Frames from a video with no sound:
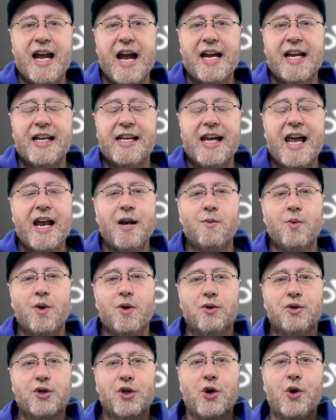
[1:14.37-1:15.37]
And again,
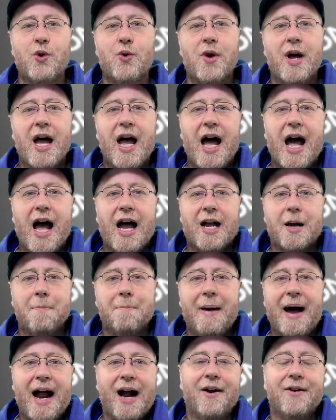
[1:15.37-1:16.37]
we'll do a
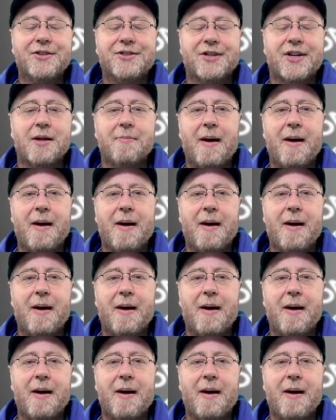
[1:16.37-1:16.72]
comparison